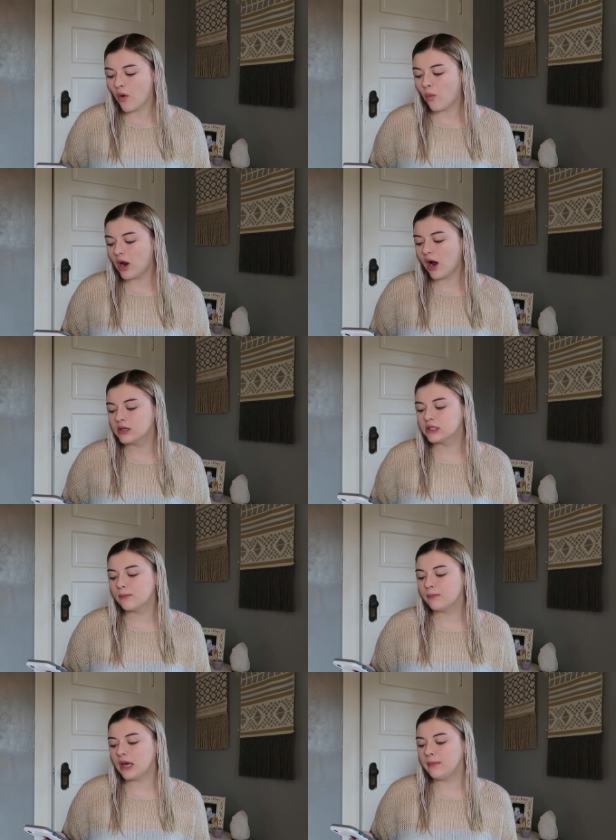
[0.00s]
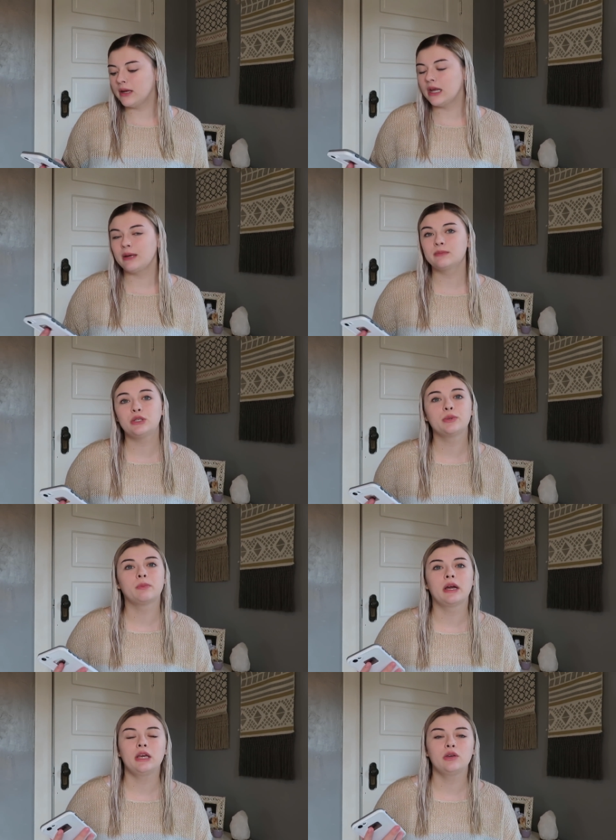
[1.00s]
What are some baby names you
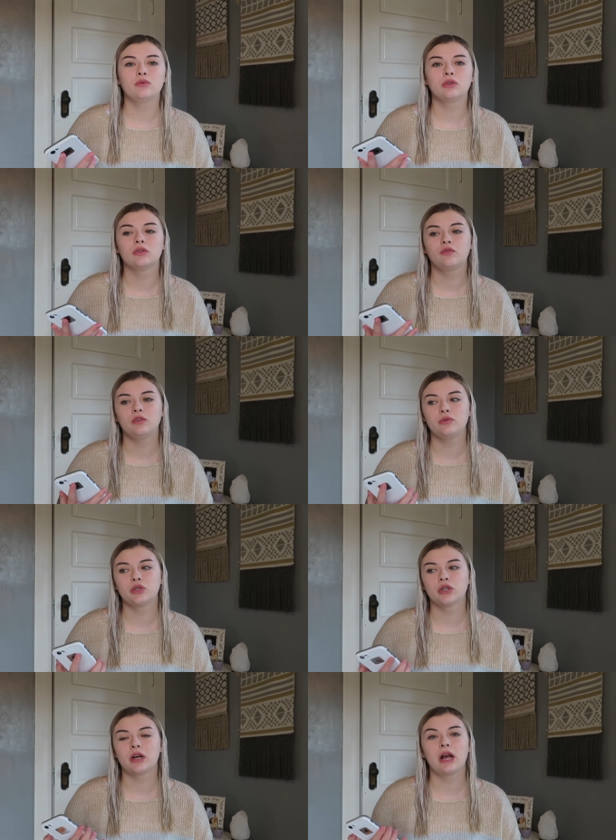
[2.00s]
might use in the future?